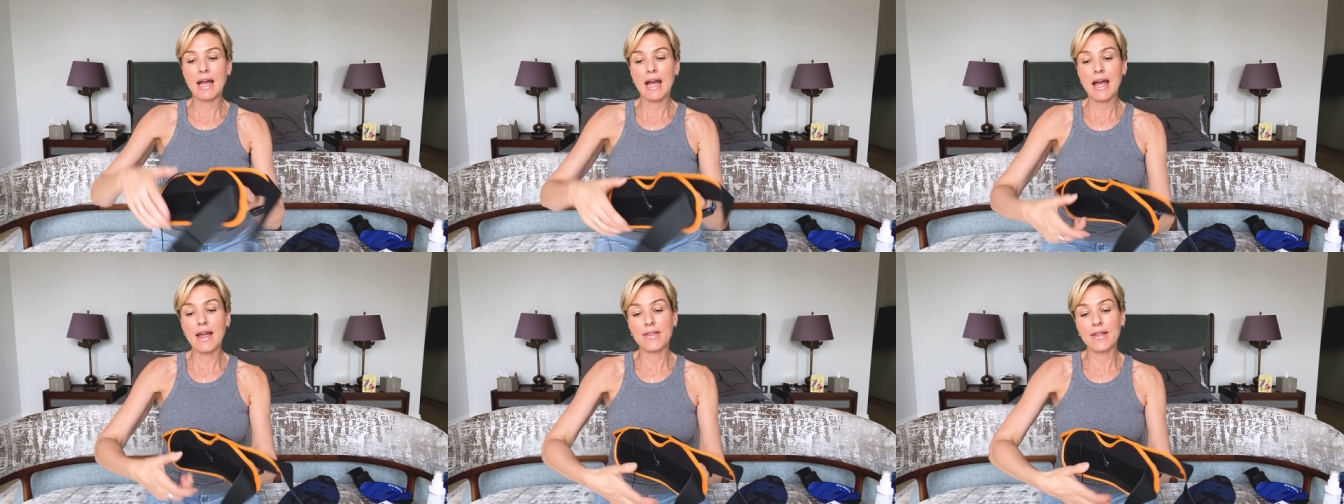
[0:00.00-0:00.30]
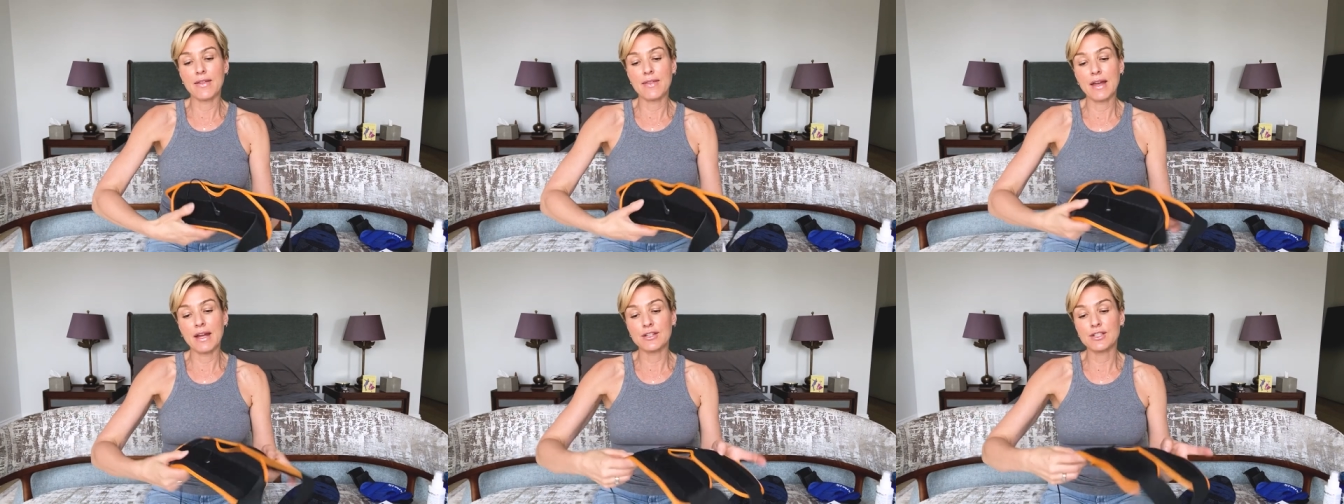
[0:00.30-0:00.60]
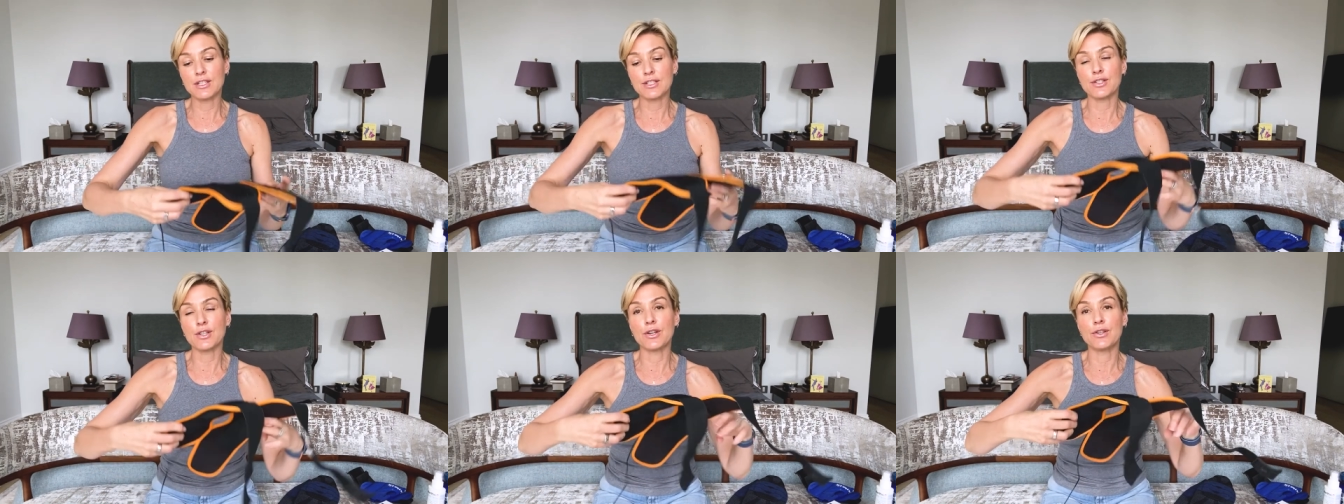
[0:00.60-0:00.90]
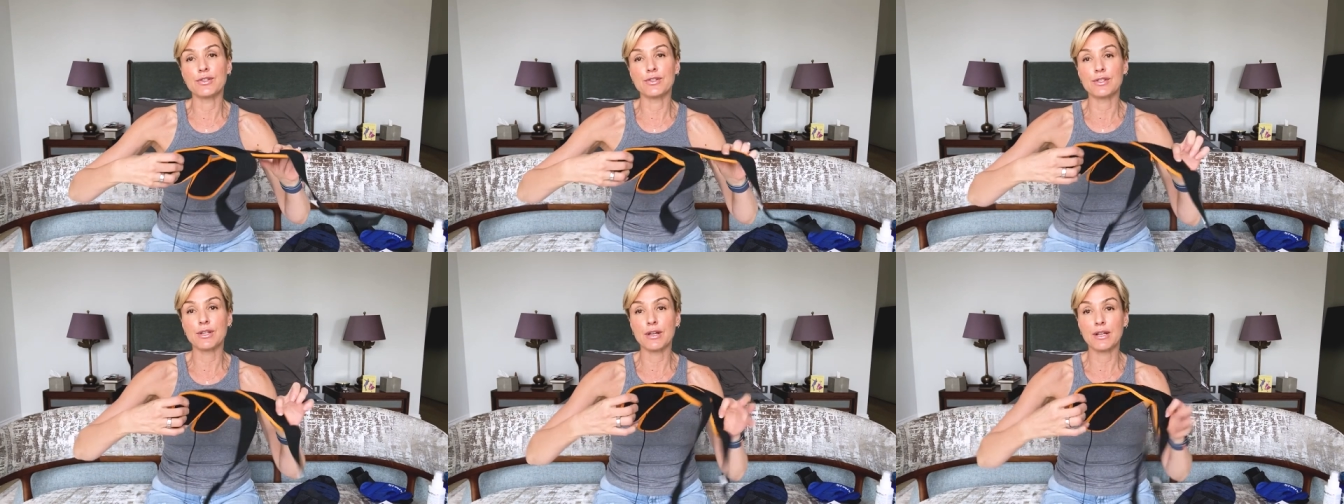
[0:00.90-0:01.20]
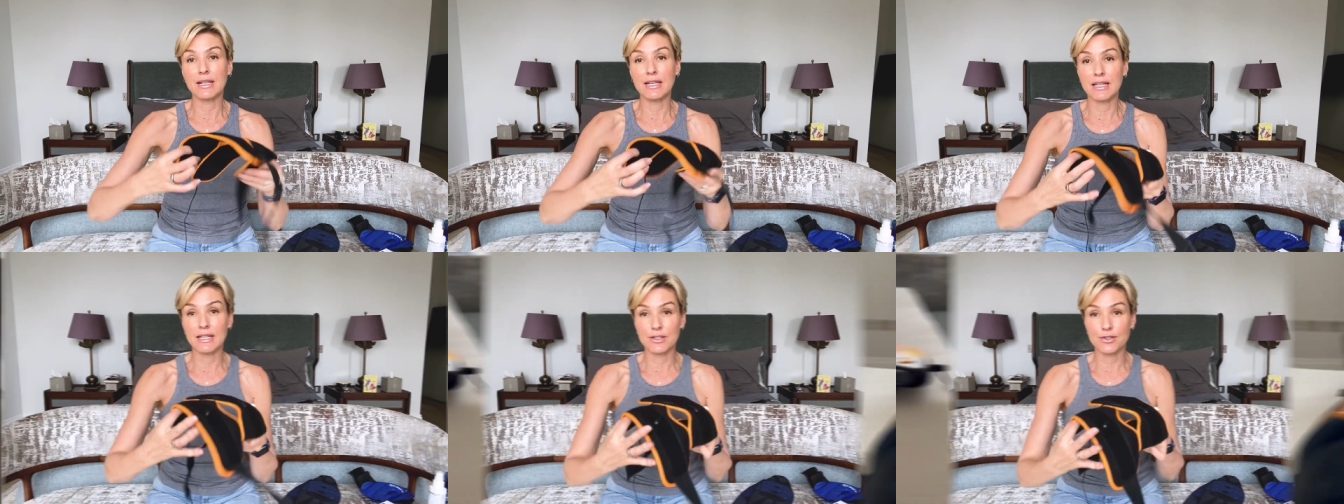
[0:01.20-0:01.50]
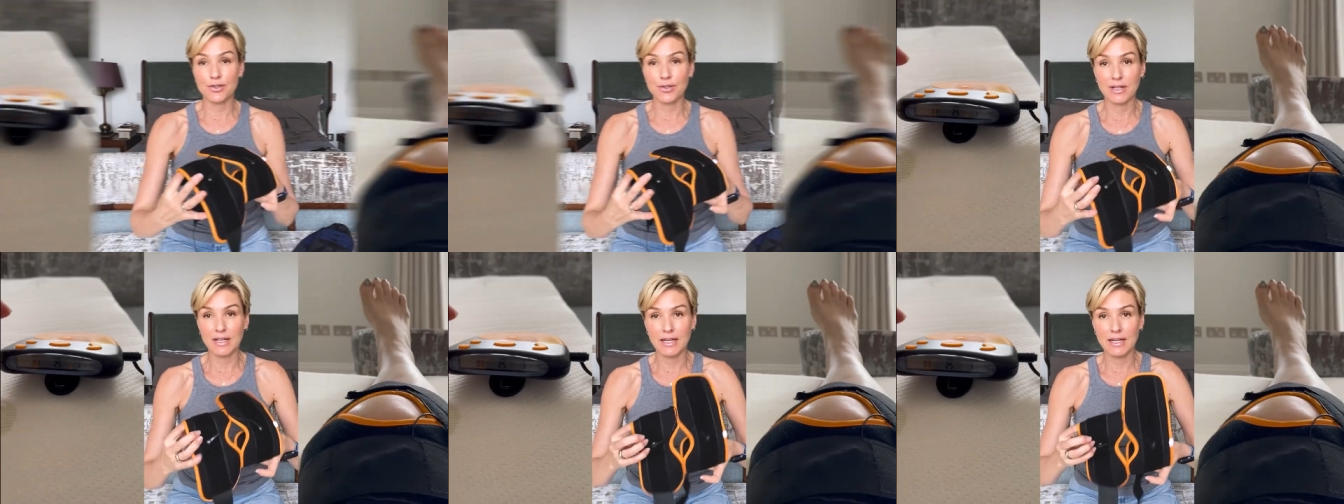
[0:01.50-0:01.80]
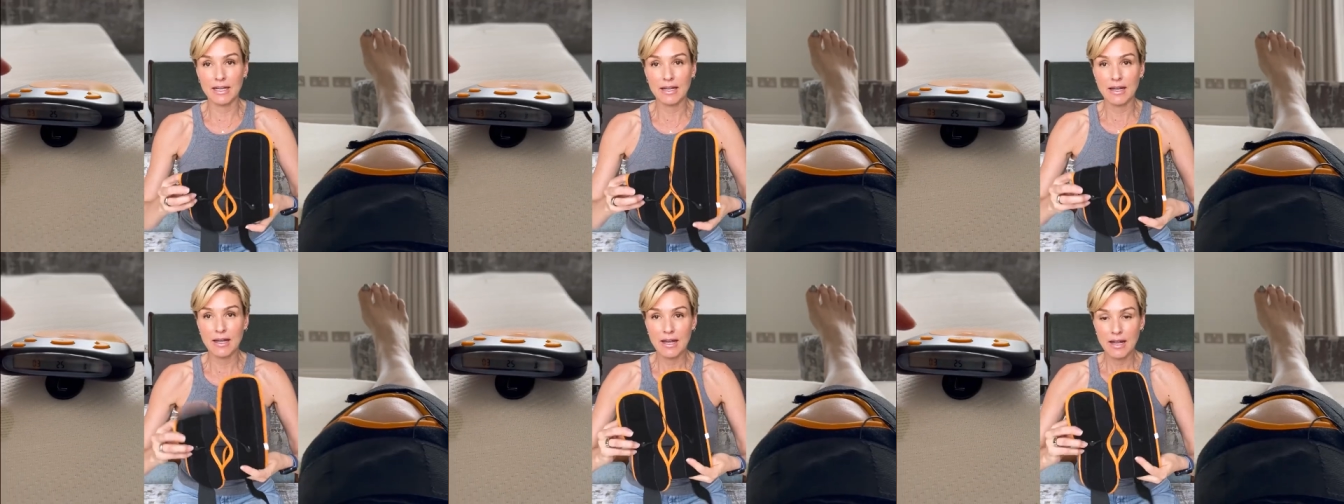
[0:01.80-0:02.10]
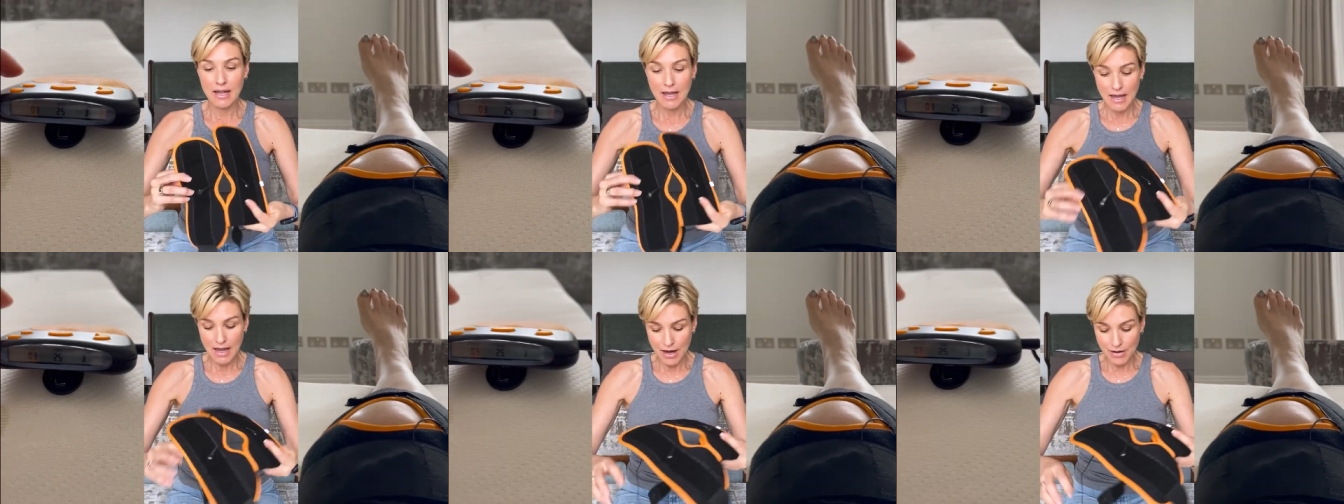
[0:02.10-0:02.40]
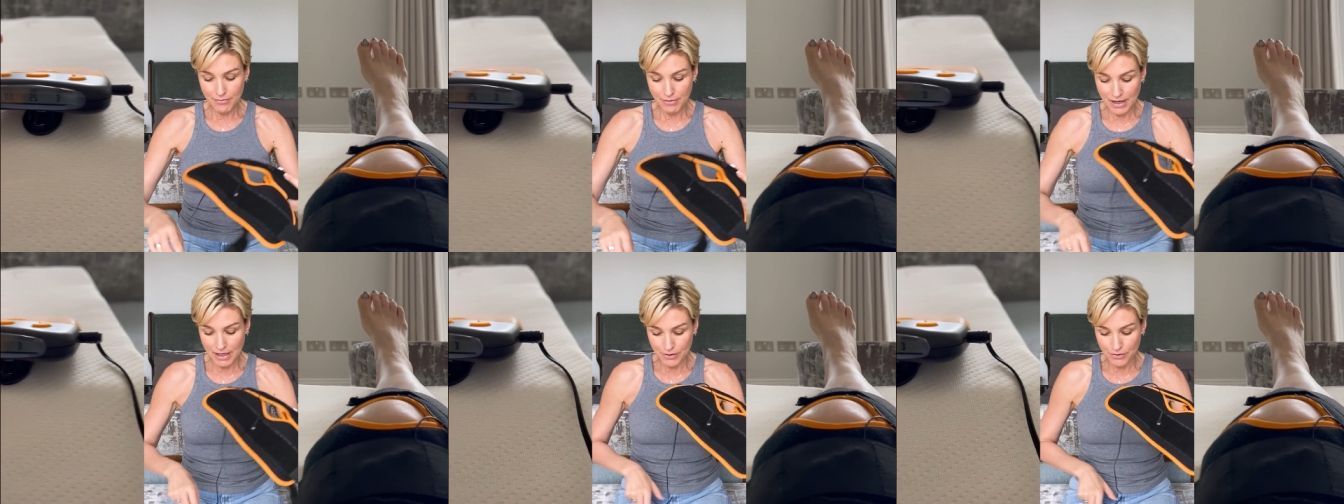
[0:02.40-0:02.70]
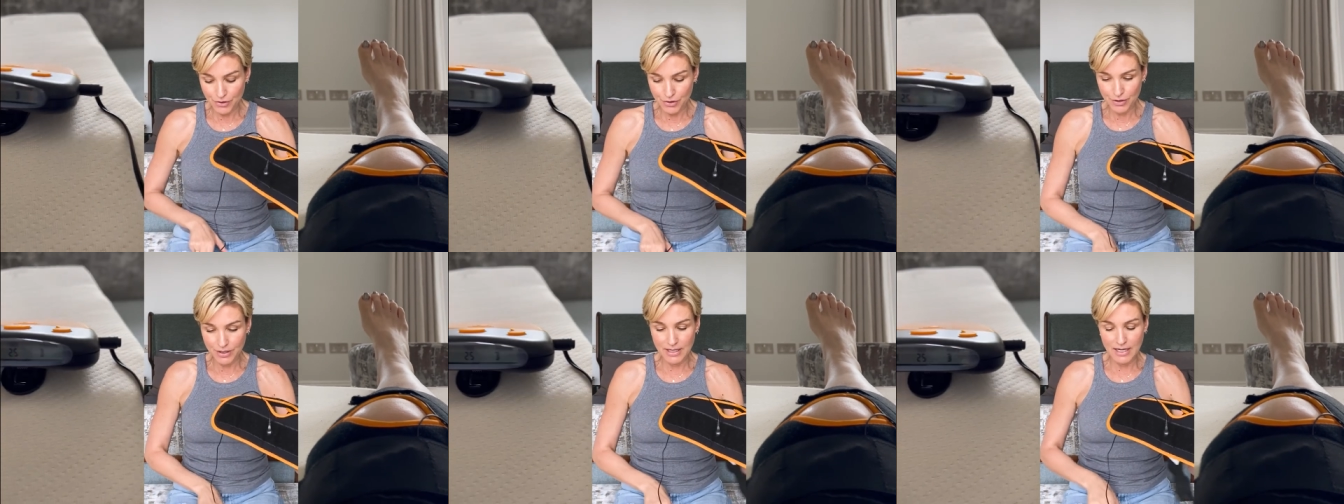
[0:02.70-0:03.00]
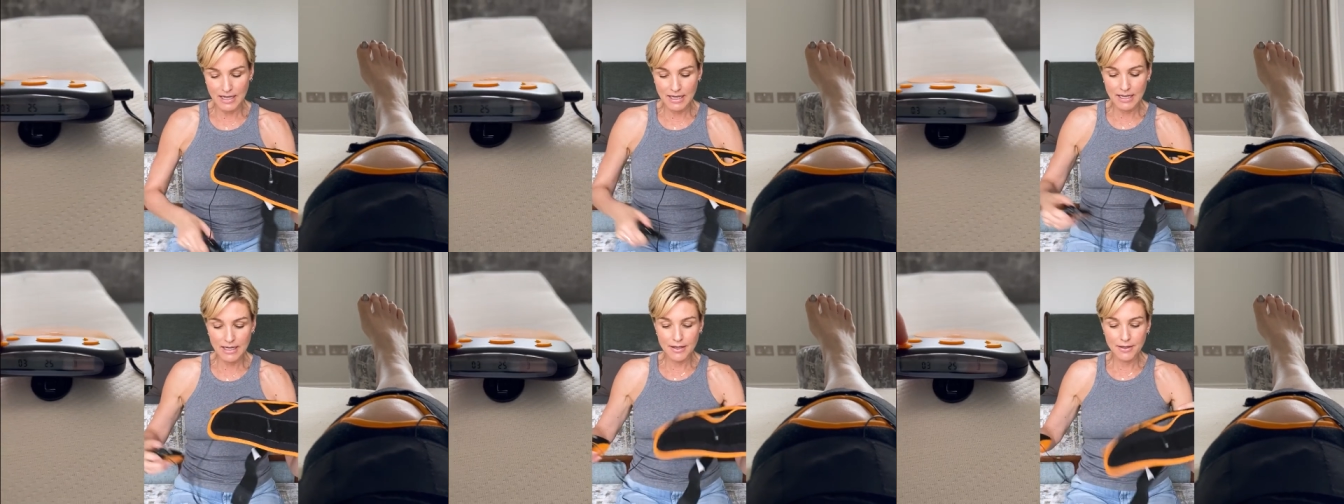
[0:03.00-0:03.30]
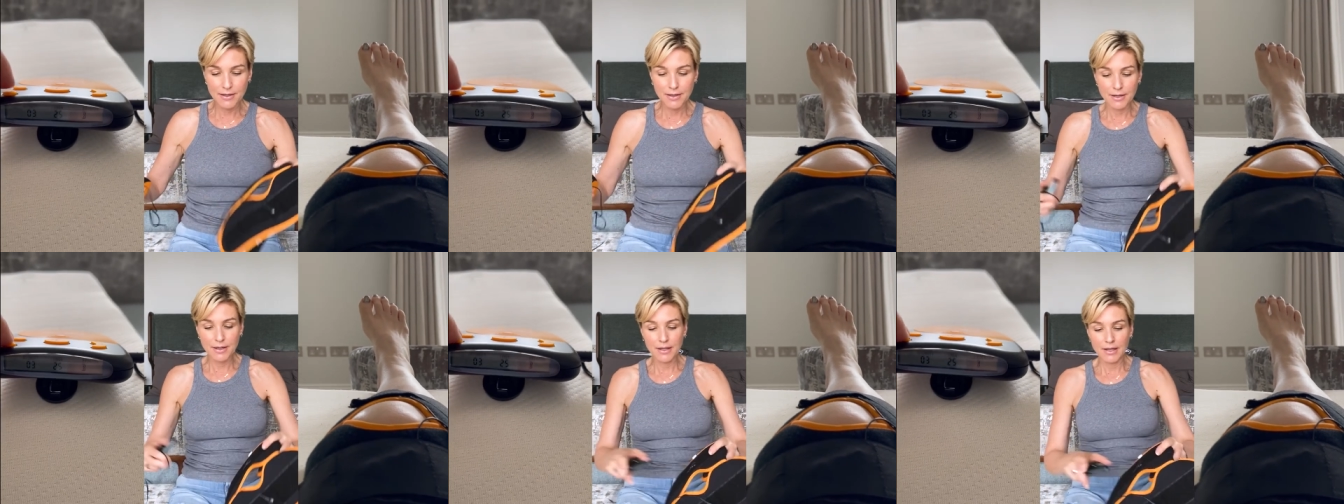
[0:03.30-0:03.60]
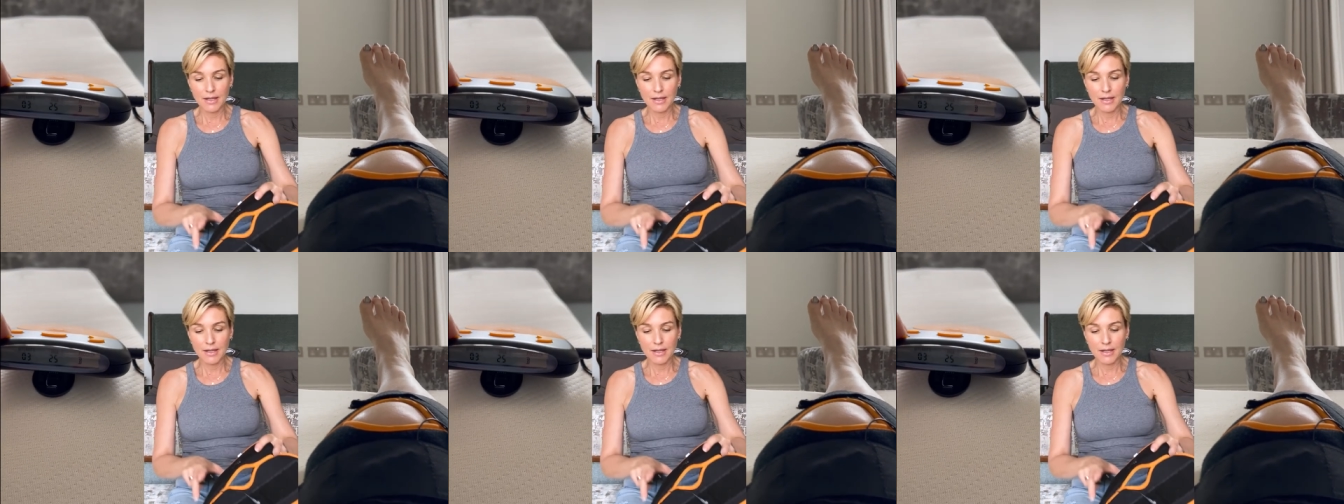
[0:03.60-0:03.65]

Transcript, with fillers: and then that just goes literally around your knee